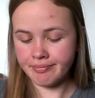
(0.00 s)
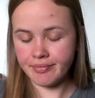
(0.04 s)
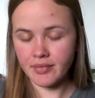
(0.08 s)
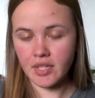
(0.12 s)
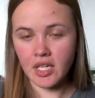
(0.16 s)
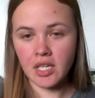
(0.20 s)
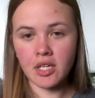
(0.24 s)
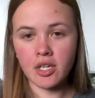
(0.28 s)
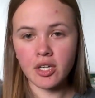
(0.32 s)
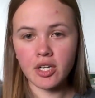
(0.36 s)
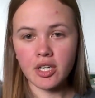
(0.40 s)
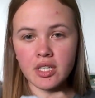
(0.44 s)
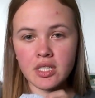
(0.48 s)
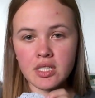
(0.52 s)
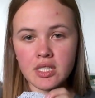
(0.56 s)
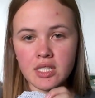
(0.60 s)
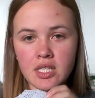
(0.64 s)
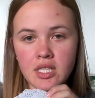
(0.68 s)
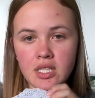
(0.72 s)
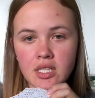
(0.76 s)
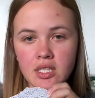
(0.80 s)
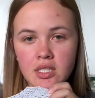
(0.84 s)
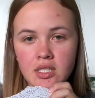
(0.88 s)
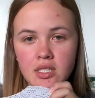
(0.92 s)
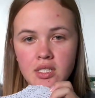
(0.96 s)

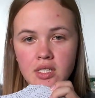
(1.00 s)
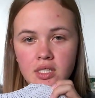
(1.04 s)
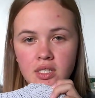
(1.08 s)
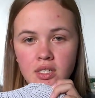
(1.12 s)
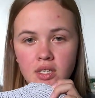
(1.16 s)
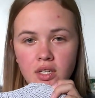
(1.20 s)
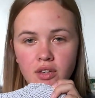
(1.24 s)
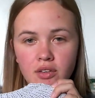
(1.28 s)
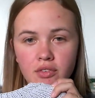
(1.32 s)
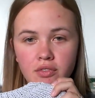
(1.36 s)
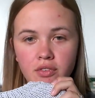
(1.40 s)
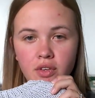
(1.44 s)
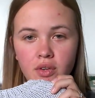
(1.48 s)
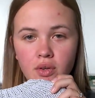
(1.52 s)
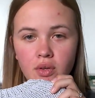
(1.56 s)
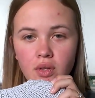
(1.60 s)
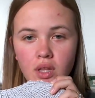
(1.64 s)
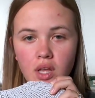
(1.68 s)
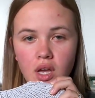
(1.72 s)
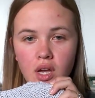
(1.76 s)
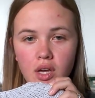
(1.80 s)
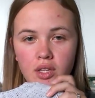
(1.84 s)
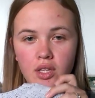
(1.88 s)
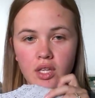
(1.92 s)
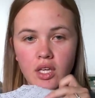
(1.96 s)
Increases a few
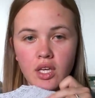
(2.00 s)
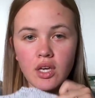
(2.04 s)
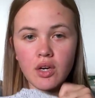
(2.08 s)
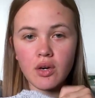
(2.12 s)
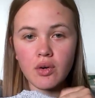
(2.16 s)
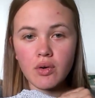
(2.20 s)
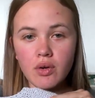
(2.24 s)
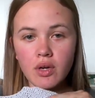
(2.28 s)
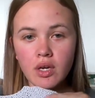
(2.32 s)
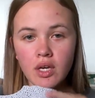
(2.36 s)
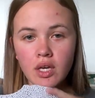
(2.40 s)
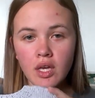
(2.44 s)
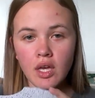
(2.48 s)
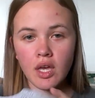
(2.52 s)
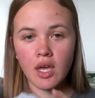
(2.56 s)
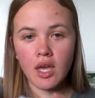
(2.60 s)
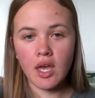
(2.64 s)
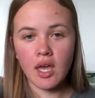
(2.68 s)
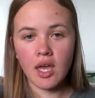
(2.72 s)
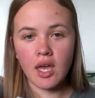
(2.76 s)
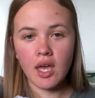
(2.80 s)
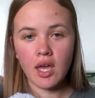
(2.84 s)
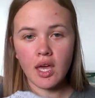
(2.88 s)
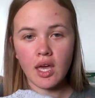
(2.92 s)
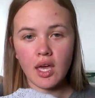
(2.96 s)
along the yoke,
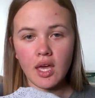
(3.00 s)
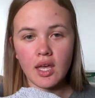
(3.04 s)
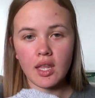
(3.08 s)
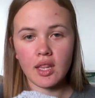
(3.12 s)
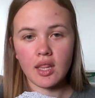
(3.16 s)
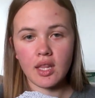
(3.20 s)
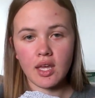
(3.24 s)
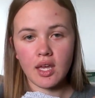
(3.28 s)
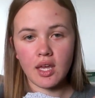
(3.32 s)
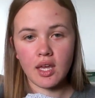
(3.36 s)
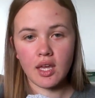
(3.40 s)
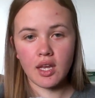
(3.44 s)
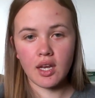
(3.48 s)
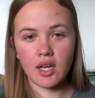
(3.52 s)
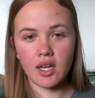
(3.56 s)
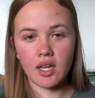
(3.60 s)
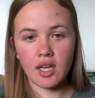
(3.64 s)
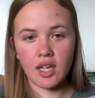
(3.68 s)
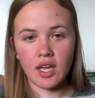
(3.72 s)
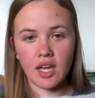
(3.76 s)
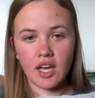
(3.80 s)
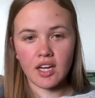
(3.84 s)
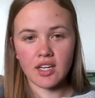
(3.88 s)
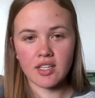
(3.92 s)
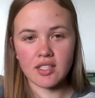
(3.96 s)
and then it
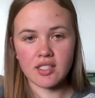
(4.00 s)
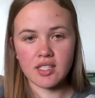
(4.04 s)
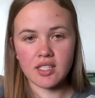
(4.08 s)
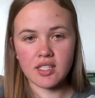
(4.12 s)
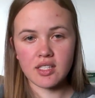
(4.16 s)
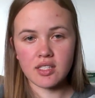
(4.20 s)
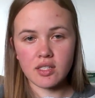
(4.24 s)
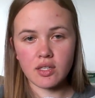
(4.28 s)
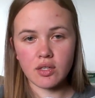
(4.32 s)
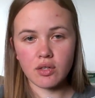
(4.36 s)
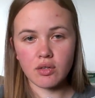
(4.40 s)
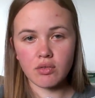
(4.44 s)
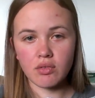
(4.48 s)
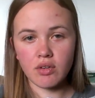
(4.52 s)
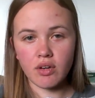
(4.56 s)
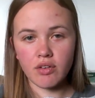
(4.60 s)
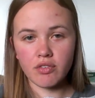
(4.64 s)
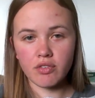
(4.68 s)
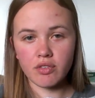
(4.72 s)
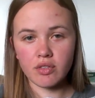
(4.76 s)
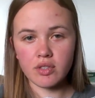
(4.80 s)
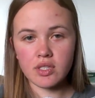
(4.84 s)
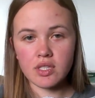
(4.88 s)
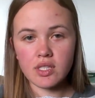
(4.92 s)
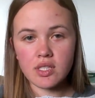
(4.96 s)
has these little
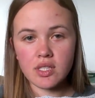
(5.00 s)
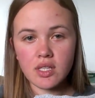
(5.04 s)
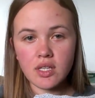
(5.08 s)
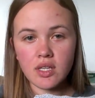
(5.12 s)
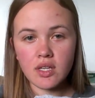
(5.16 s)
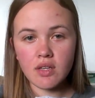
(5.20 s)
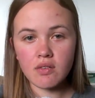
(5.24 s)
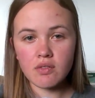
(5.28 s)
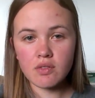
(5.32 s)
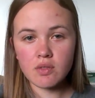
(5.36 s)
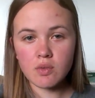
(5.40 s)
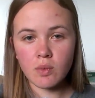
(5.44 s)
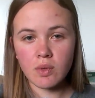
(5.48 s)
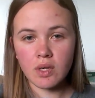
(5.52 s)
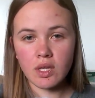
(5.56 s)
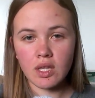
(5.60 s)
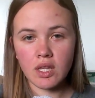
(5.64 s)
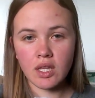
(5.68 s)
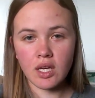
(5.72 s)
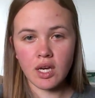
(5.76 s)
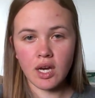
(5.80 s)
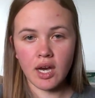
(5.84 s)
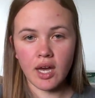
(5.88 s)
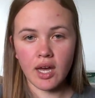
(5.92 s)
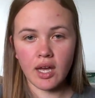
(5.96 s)
ruffled sleeves with
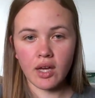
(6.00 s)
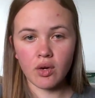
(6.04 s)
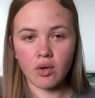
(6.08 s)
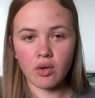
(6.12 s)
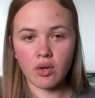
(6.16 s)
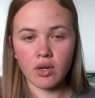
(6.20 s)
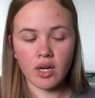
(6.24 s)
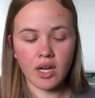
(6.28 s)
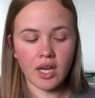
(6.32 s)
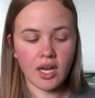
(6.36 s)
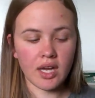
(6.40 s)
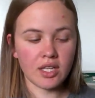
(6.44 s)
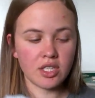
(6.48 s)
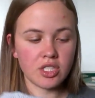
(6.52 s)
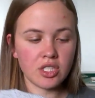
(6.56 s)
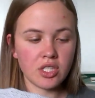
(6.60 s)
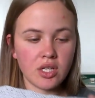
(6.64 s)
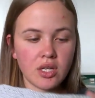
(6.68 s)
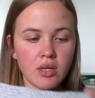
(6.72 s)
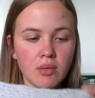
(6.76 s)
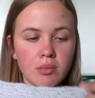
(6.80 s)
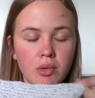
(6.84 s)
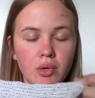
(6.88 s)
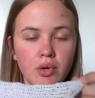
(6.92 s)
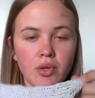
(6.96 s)
I-cord
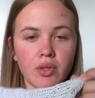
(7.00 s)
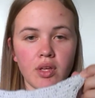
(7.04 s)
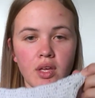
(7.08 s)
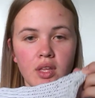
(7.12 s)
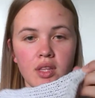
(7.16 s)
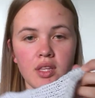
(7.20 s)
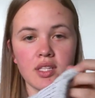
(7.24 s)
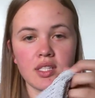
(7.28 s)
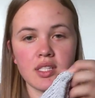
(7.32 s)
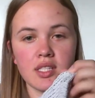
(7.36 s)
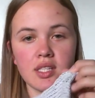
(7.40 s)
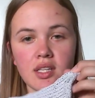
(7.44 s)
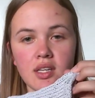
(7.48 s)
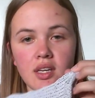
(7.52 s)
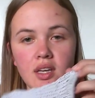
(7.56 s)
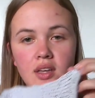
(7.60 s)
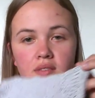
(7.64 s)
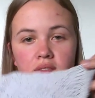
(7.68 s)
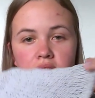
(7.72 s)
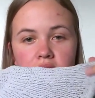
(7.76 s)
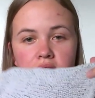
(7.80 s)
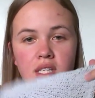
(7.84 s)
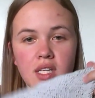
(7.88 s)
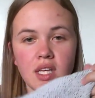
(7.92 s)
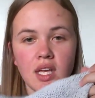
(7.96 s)
edging both on the
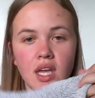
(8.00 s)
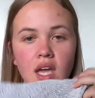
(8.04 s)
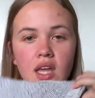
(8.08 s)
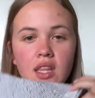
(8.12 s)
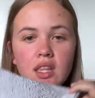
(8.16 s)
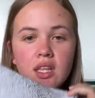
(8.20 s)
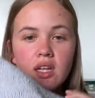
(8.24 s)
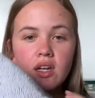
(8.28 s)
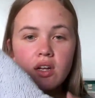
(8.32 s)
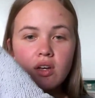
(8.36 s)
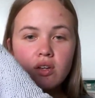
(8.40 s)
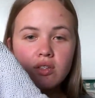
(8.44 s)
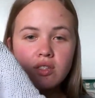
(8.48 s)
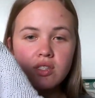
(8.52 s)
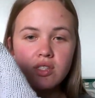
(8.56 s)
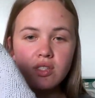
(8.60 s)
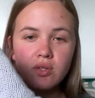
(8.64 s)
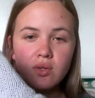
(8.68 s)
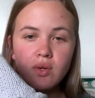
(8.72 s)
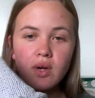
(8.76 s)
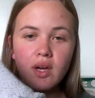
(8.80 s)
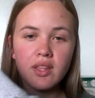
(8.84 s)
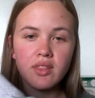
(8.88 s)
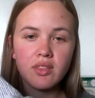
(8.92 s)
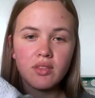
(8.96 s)
sleeves and then
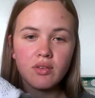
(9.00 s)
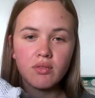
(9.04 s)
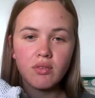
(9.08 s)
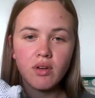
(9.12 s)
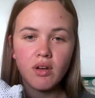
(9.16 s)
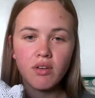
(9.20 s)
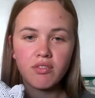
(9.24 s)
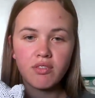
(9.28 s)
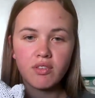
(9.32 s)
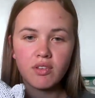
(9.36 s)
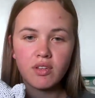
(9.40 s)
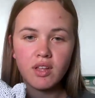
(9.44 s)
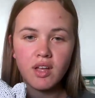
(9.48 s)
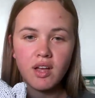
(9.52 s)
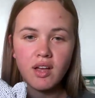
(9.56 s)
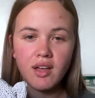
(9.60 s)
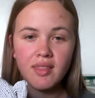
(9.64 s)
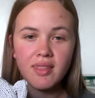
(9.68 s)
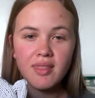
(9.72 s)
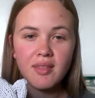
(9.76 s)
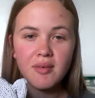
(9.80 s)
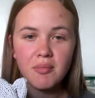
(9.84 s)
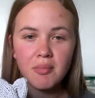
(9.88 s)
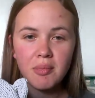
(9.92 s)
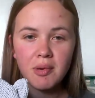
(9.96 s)
also at the ruffle
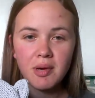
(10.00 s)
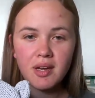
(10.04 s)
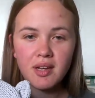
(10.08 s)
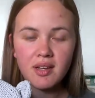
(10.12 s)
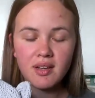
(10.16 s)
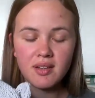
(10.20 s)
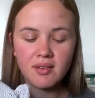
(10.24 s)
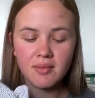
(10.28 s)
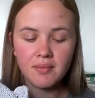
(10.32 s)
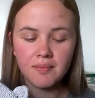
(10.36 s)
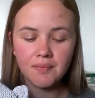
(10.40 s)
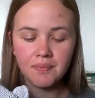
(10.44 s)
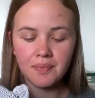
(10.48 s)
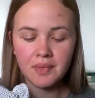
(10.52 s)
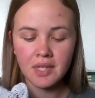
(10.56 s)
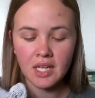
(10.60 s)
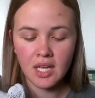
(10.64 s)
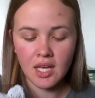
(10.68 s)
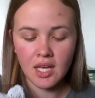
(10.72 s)
on the bottom.